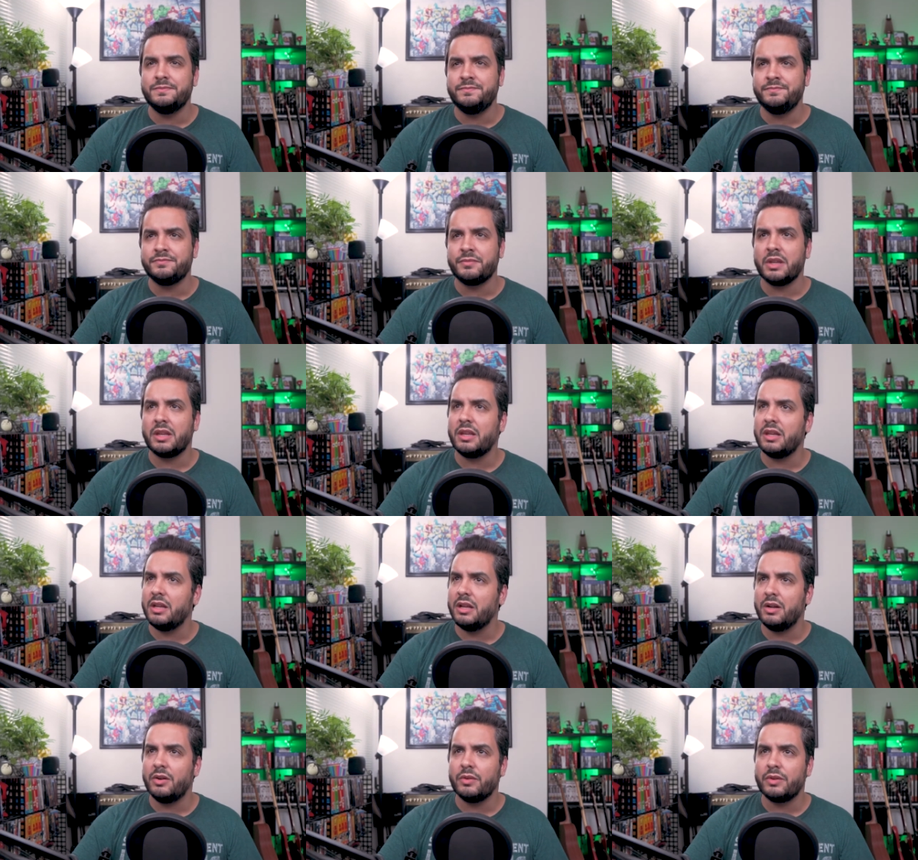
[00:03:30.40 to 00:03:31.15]

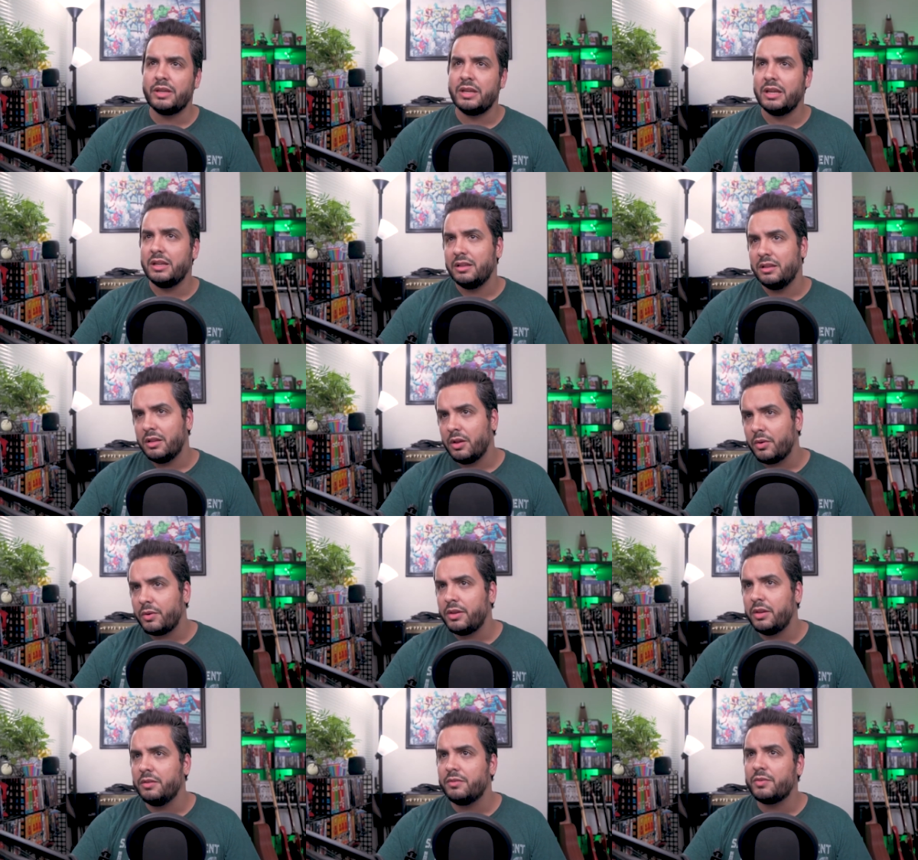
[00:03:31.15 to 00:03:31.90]
you know, Kid
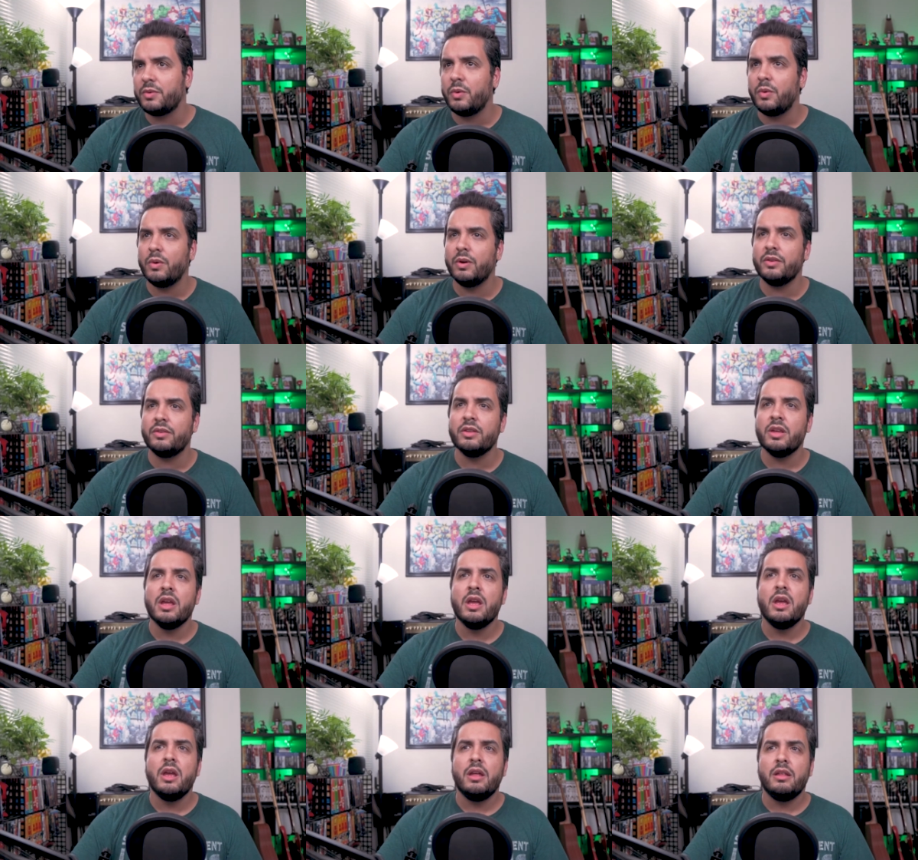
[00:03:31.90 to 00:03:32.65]
Loki, of course,
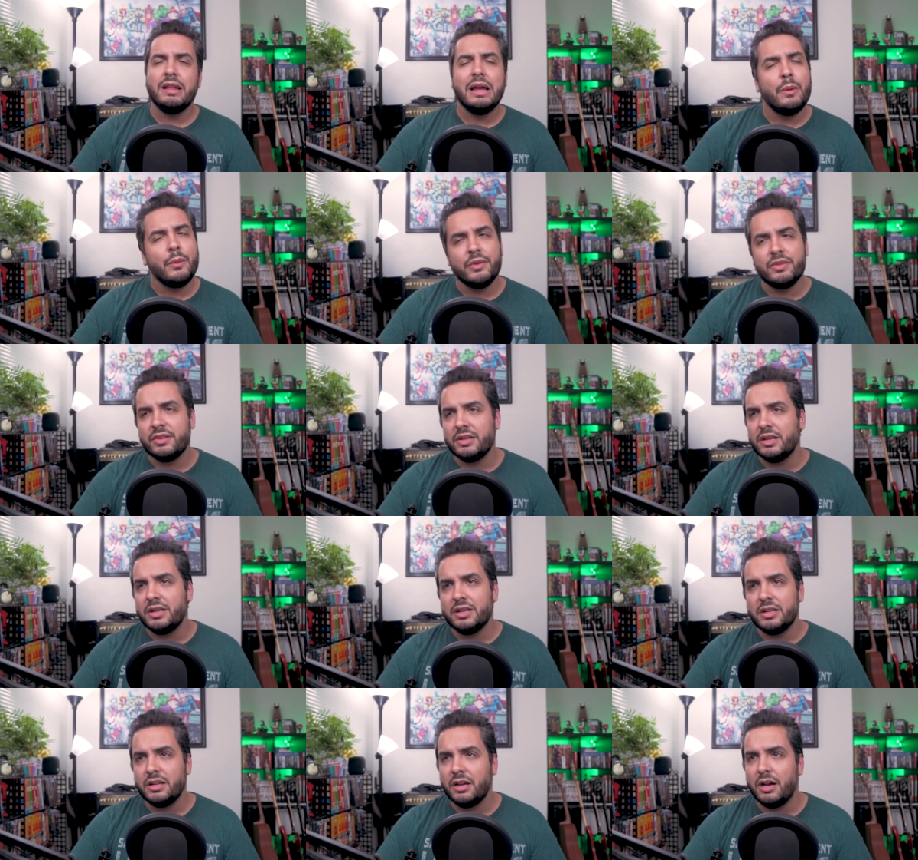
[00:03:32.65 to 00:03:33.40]
that
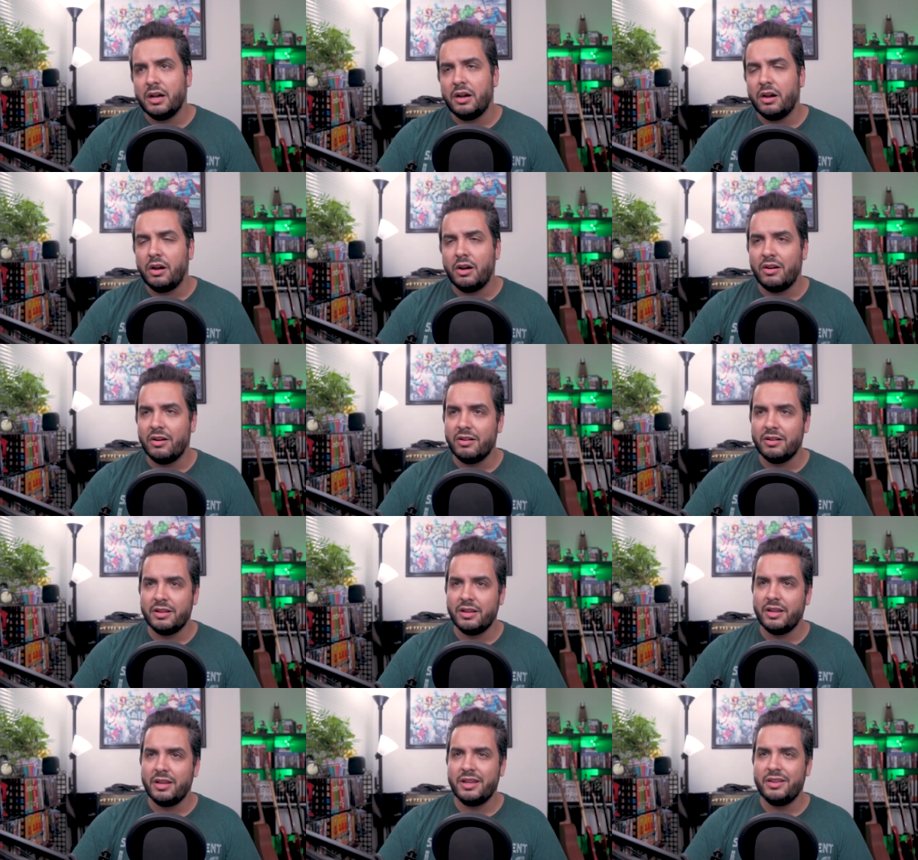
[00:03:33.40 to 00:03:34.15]
wasn't an, uh, a
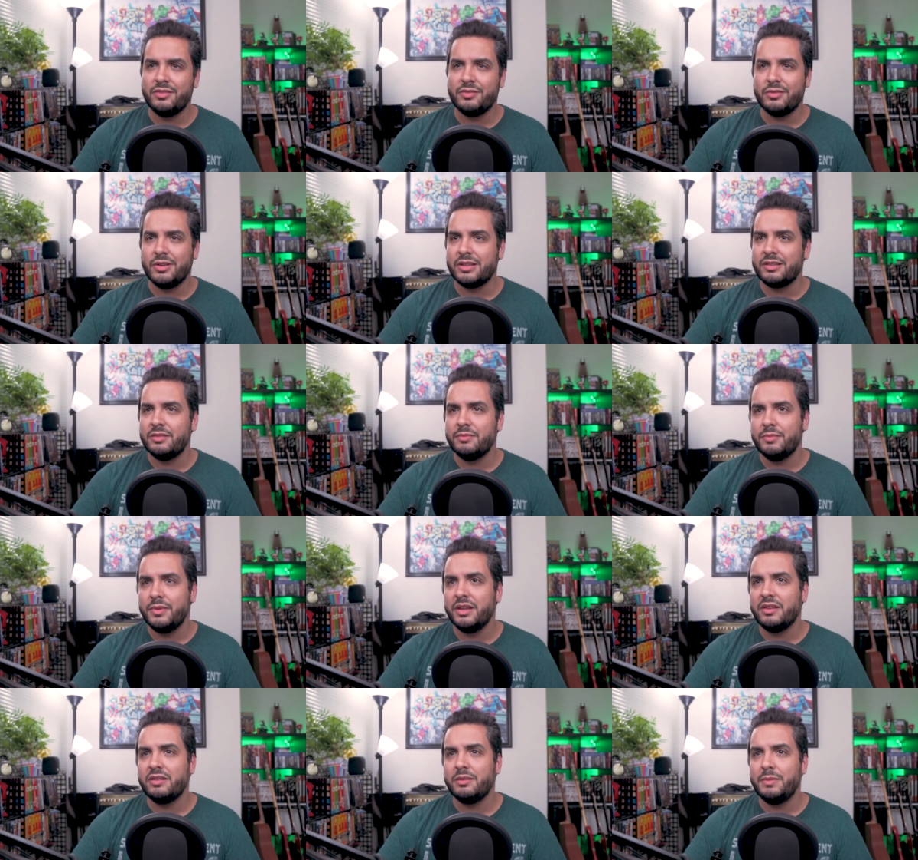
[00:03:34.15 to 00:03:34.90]
hard Easter egg to miss.